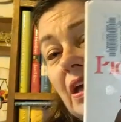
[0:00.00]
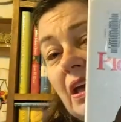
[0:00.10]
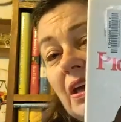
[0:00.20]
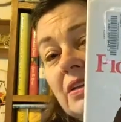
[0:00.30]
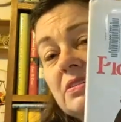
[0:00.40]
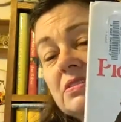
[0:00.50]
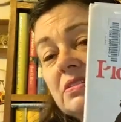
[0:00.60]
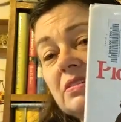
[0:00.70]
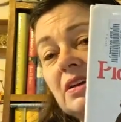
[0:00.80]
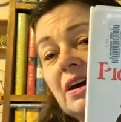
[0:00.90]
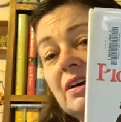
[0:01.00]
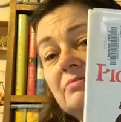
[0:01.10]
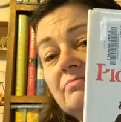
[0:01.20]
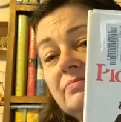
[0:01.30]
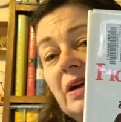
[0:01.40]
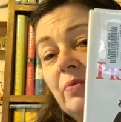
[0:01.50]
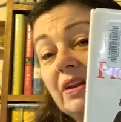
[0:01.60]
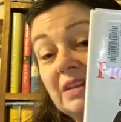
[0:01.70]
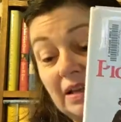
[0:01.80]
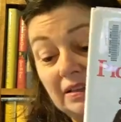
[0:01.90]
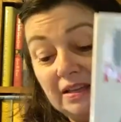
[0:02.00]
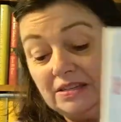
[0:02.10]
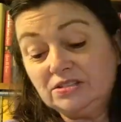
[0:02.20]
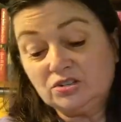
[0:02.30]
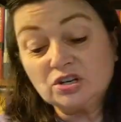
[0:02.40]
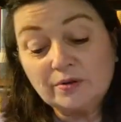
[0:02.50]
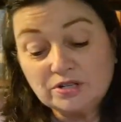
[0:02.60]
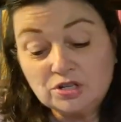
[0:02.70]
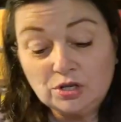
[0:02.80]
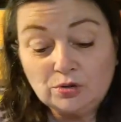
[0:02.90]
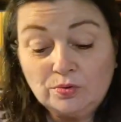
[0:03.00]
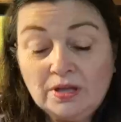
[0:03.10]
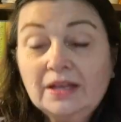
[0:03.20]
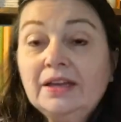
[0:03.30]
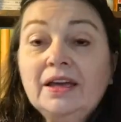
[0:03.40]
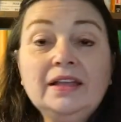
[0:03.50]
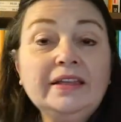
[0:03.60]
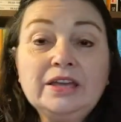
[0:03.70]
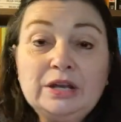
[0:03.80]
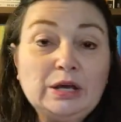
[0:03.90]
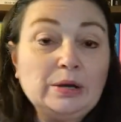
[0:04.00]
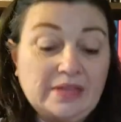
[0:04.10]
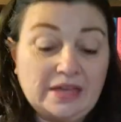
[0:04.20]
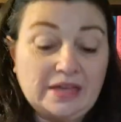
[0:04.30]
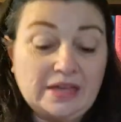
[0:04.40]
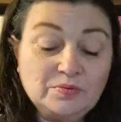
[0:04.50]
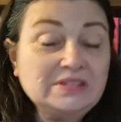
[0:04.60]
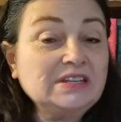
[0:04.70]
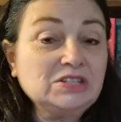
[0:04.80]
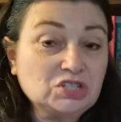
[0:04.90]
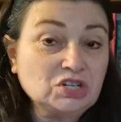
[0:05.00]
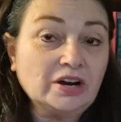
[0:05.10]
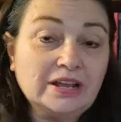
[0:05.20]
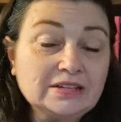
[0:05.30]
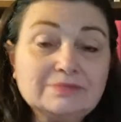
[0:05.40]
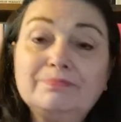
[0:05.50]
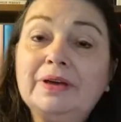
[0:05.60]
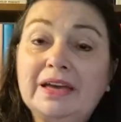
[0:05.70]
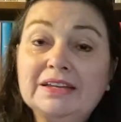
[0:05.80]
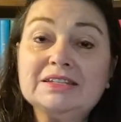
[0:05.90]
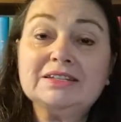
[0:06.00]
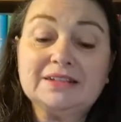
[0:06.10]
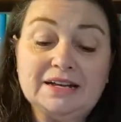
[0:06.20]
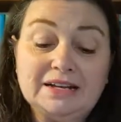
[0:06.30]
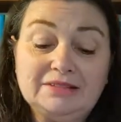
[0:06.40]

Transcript: and I wanted to at least show it to you and let you know that we did start it, but